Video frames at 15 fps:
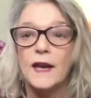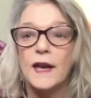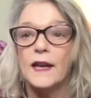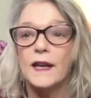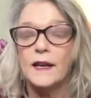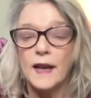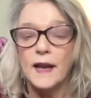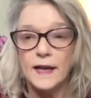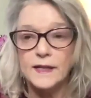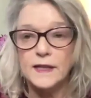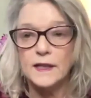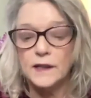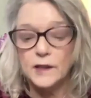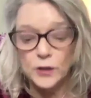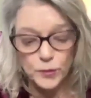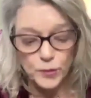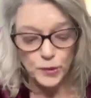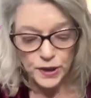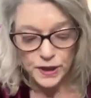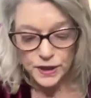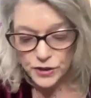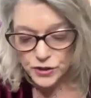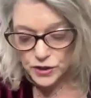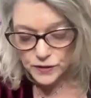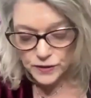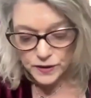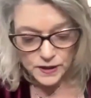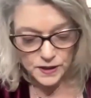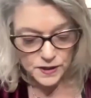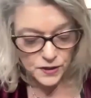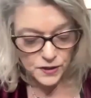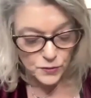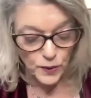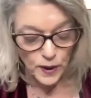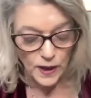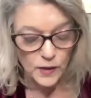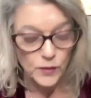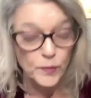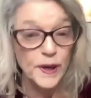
And I did a little pre intro on this as well.